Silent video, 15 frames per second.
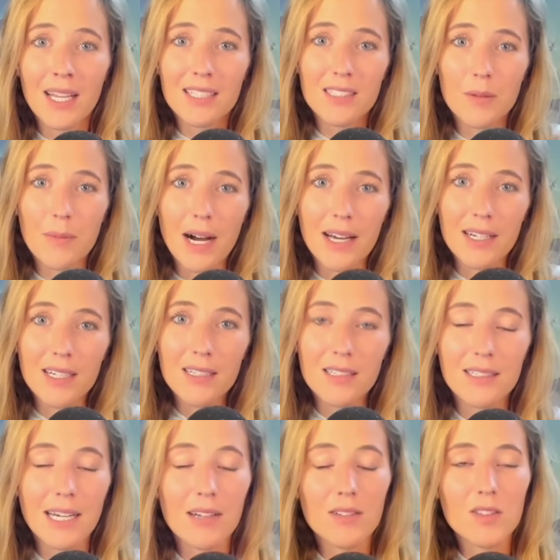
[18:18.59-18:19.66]
Samana,
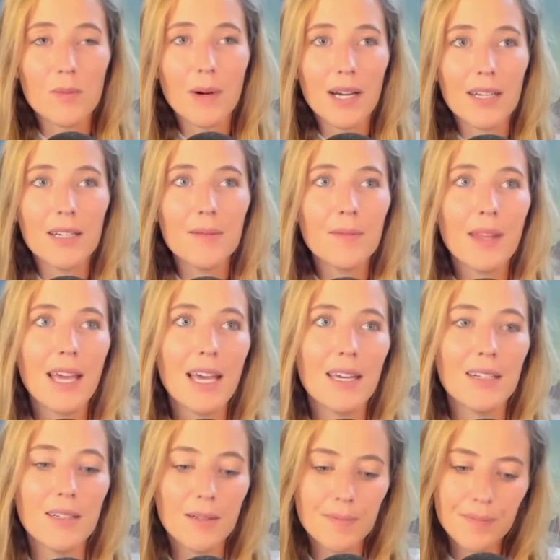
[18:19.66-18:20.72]
the town of Samana,
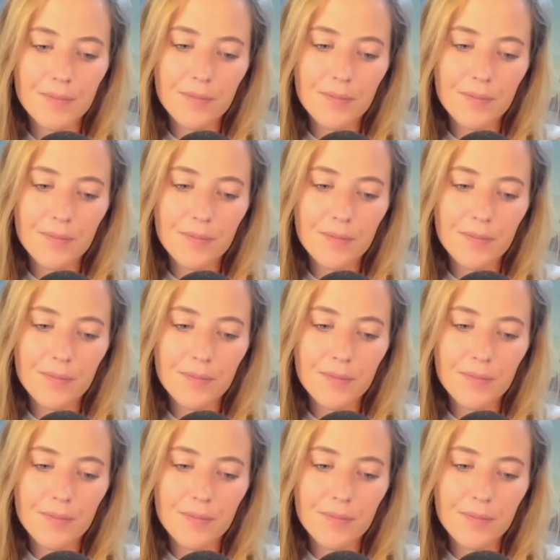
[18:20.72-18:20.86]
and